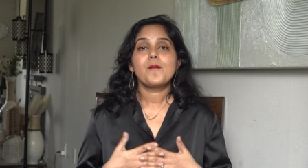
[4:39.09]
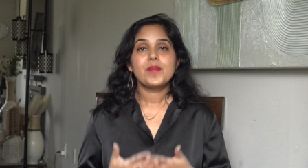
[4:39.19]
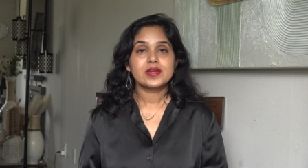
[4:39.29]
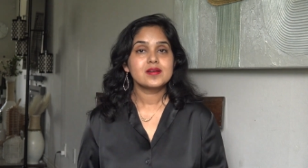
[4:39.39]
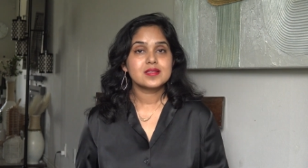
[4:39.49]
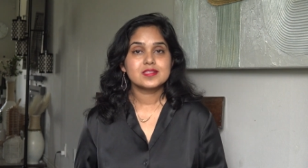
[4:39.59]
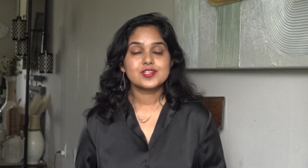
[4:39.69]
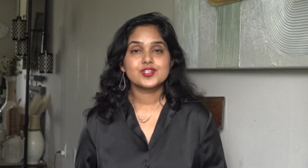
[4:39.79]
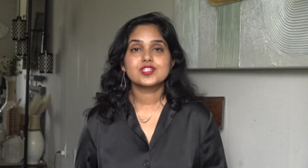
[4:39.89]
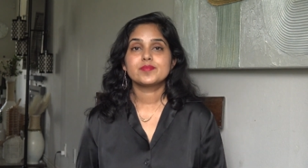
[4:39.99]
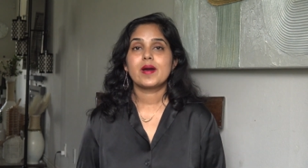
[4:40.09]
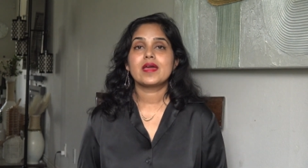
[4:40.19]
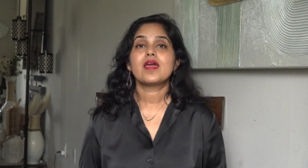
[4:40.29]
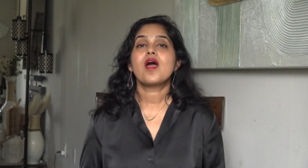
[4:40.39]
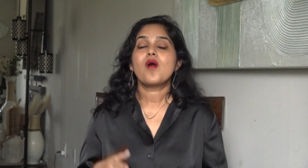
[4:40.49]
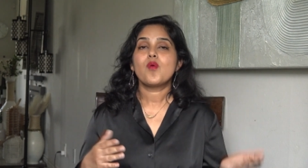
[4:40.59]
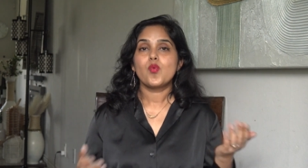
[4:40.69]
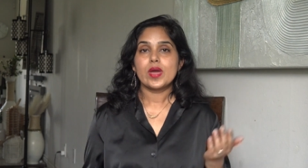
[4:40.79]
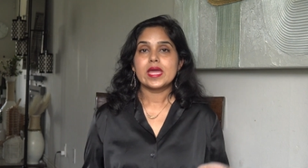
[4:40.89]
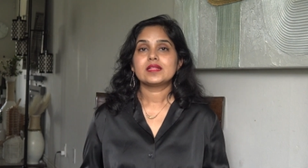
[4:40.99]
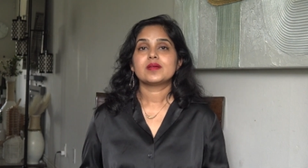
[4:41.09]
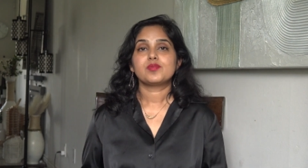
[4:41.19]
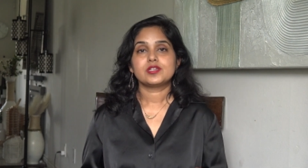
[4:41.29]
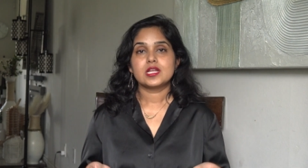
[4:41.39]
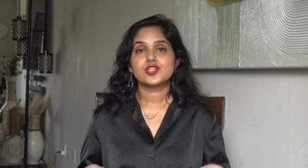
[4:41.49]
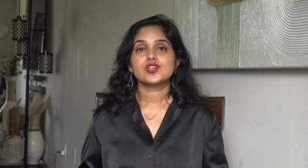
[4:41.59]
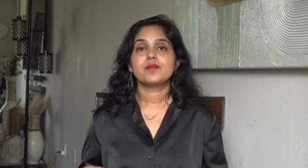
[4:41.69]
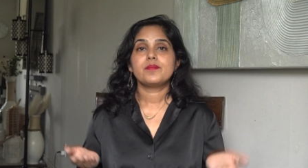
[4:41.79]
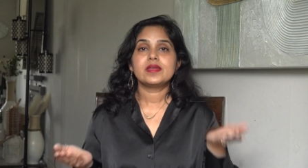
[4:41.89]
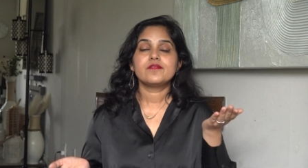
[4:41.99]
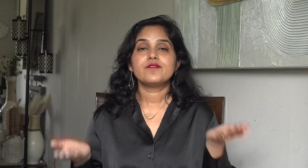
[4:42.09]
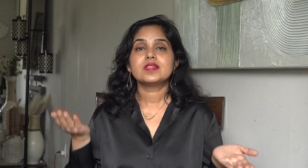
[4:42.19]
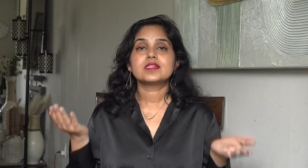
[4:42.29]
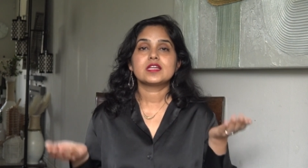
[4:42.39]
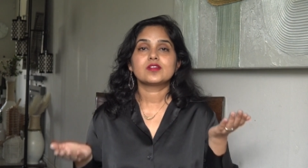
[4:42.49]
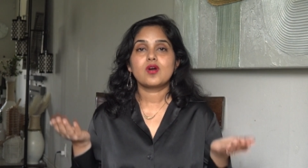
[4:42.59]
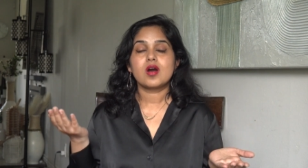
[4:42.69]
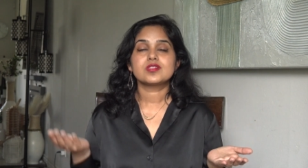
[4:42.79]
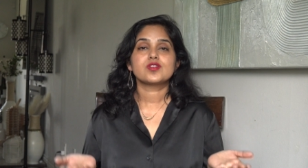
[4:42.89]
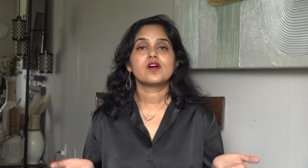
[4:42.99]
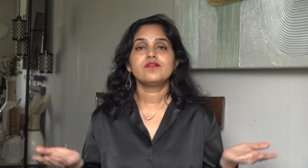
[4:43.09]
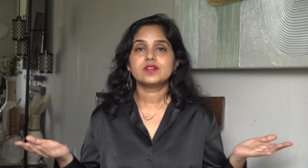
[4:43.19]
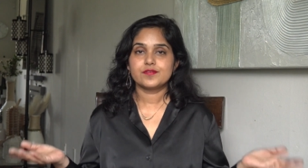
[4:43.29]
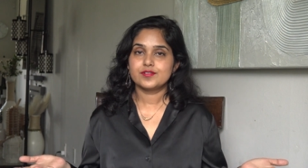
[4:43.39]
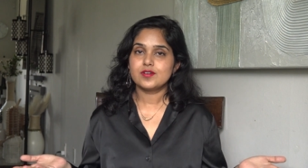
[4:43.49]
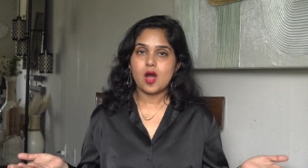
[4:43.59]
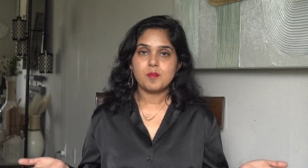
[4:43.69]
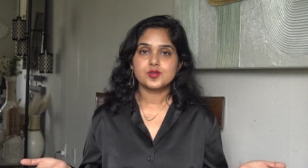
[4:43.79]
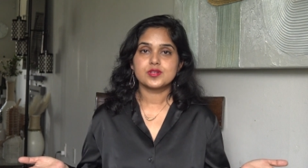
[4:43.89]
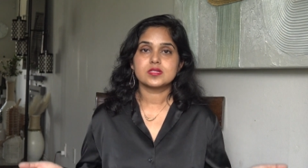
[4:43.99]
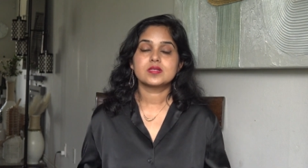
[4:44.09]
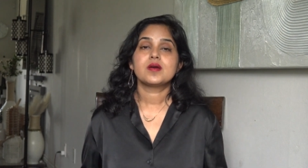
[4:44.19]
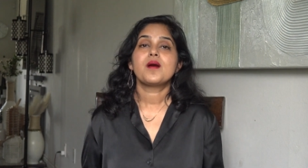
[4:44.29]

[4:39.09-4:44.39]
better decisions by weighing the potential benefits and cost of different options.